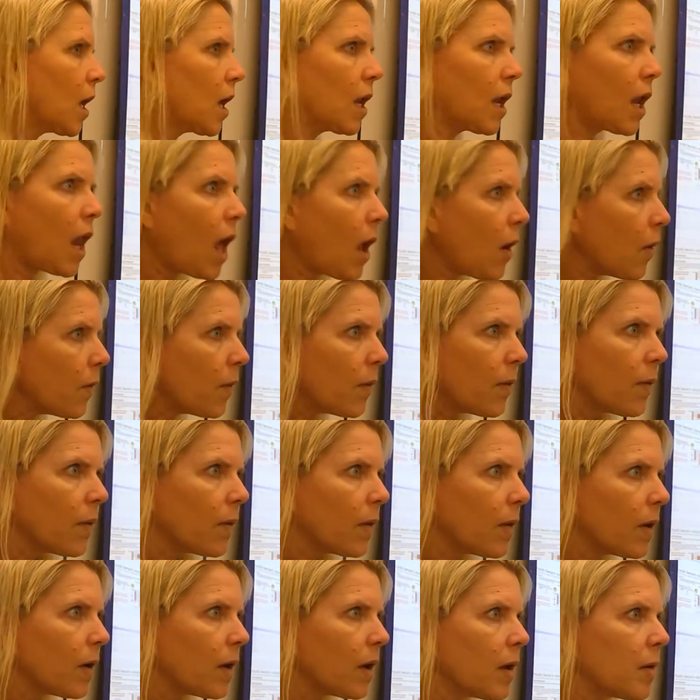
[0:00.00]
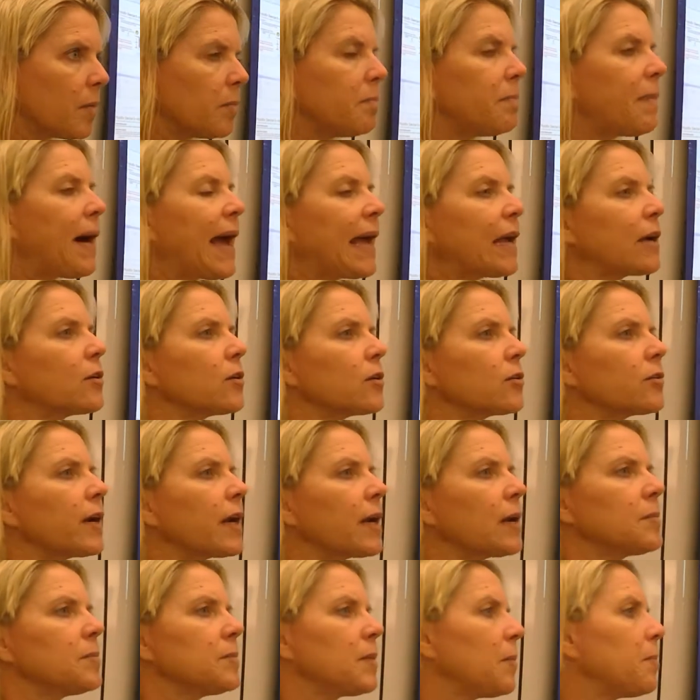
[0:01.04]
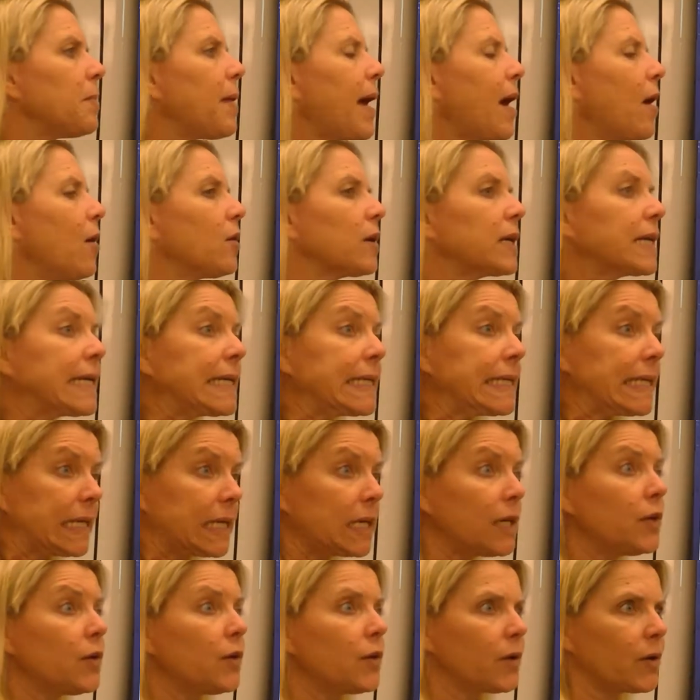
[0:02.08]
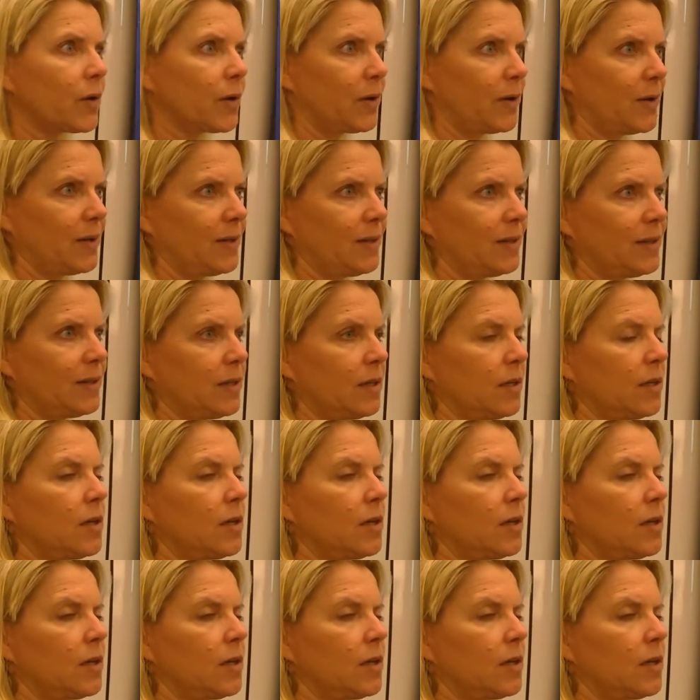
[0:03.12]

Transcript: No, microgram amount can kill her.